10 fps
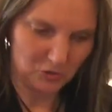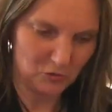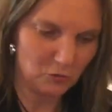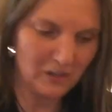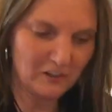
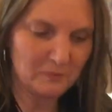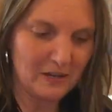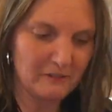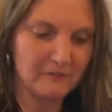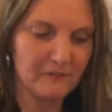One of
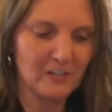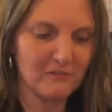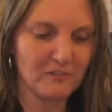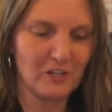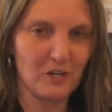my
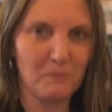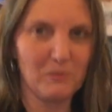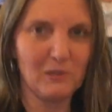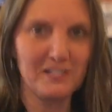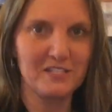favorite
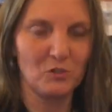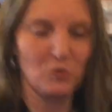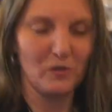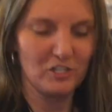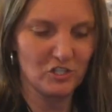plus
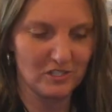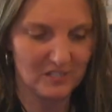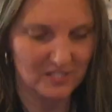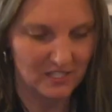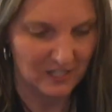equations.